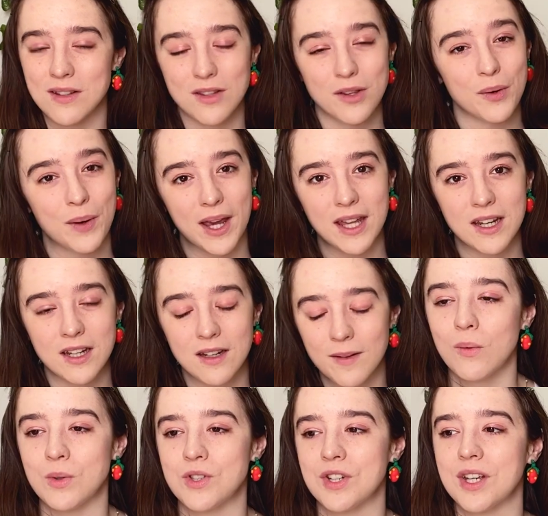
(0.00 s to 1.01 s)
located,
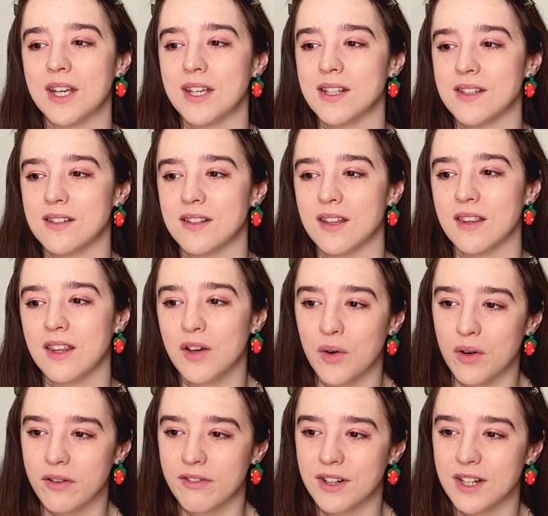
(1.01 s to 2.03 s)
which is the
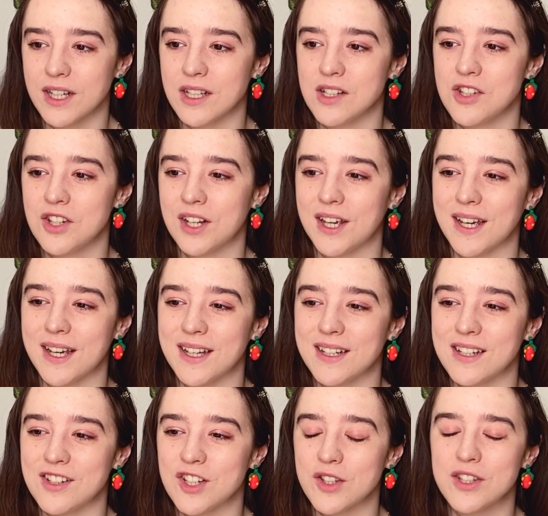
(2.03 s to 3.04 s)
orphanage,
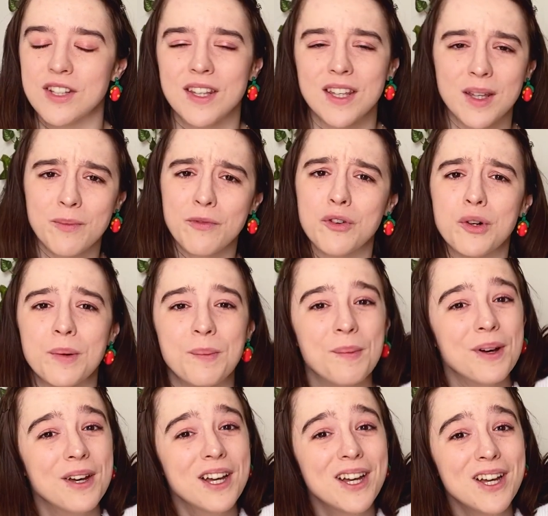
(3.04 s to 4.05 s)
and just seeing him form
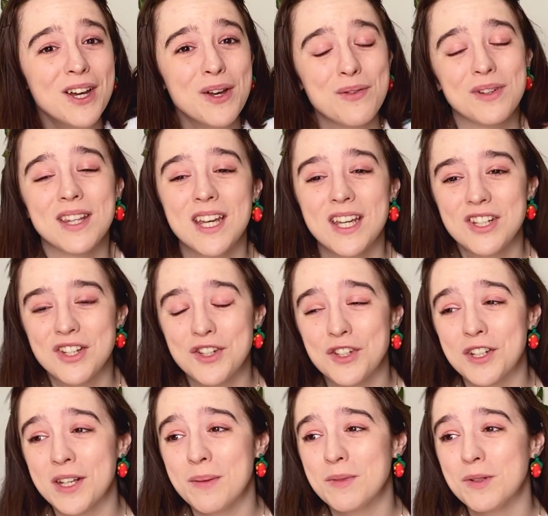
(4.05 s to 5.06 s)

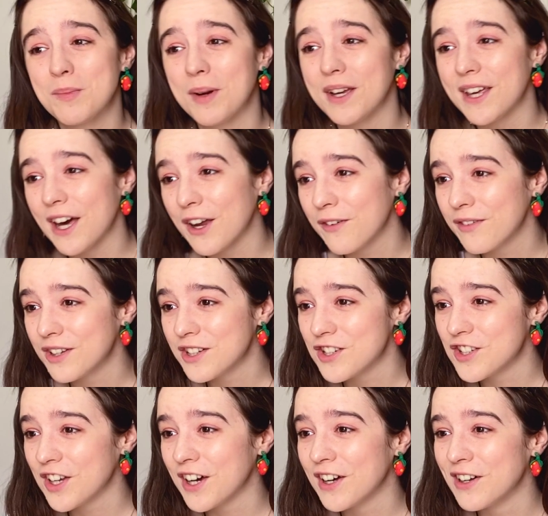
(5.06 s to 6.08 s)
relationships, break out of his
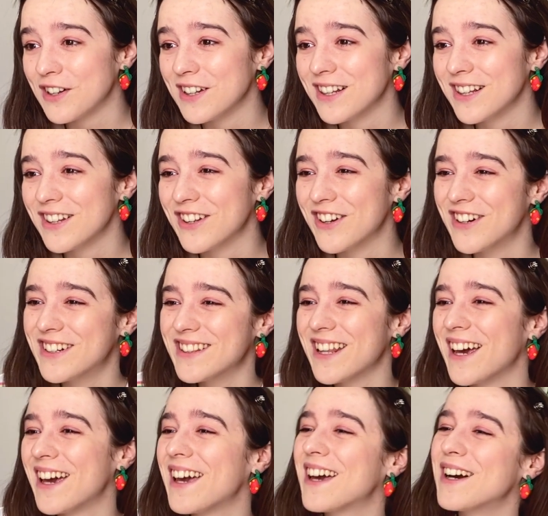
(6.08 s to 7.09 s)
shell, learn
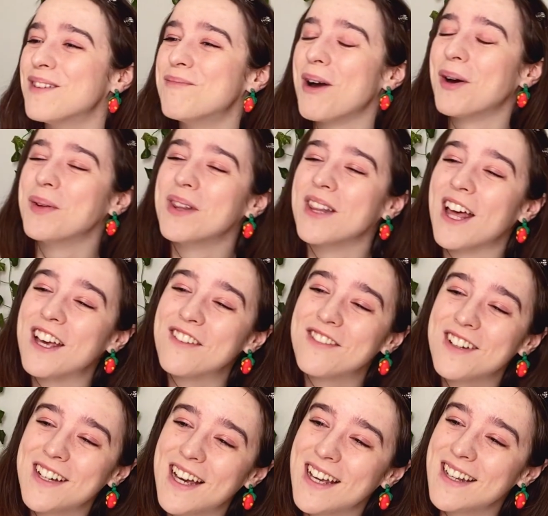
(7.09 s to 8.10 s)
like about life
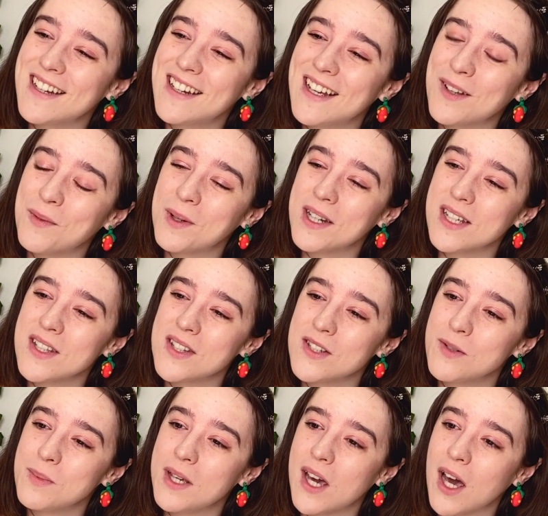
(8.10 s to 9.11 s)
again and what it is
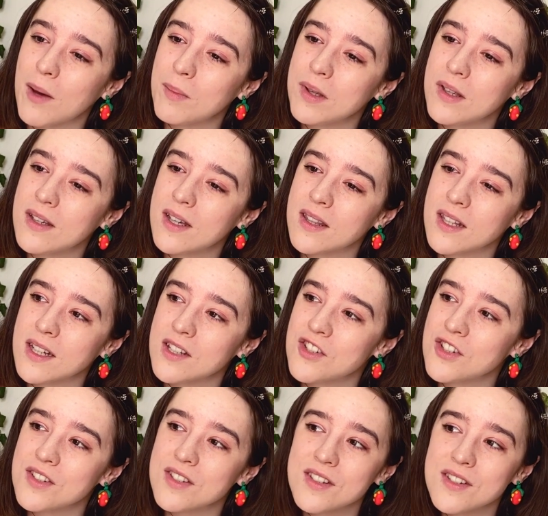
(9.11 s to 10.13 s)
to be happy, and like
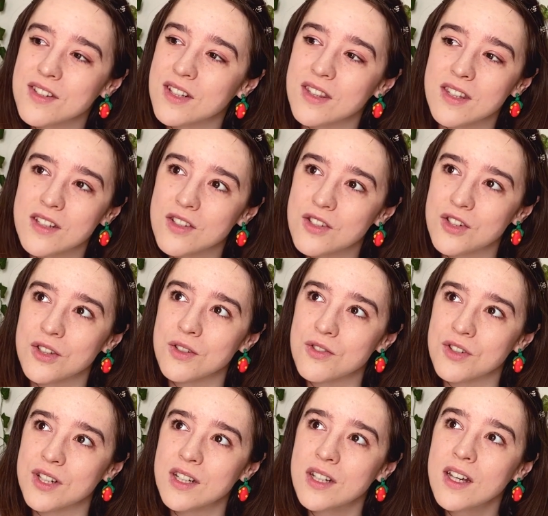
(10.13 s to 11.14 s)
just to see these
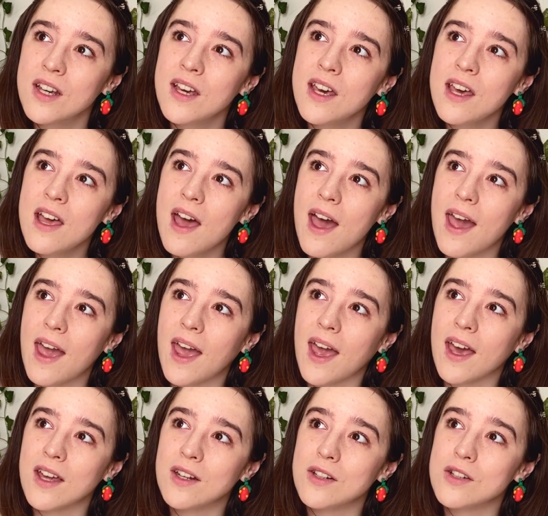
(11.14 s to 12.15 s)
children
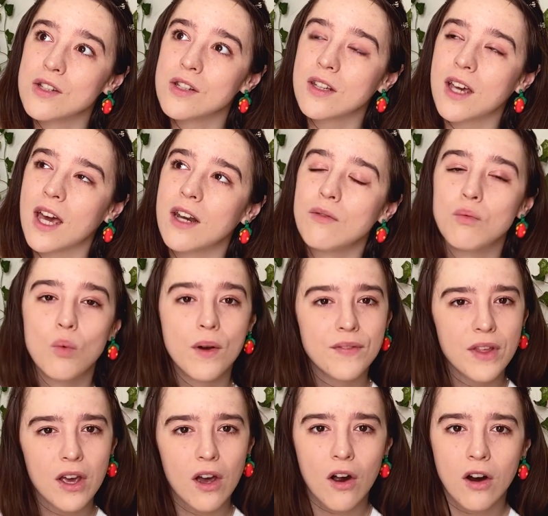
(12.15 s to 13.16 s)
and kind of what
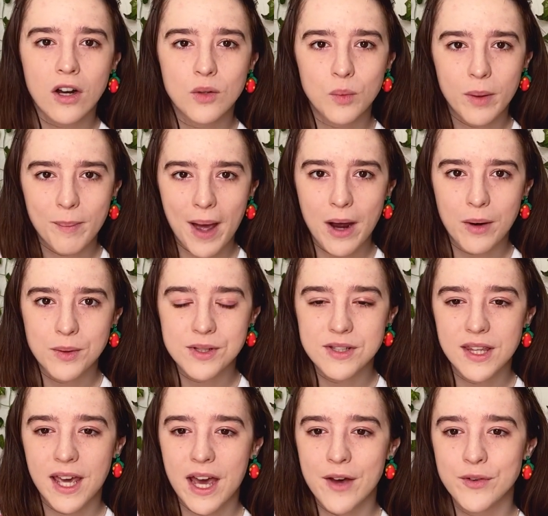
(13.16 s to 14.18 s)
they are and what powers
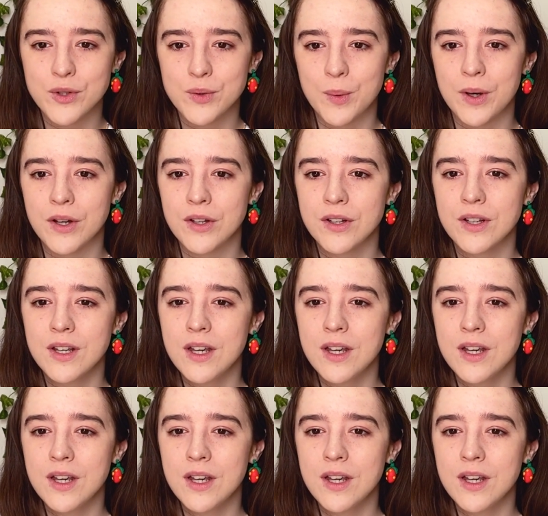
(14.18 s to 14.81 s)
they have as well.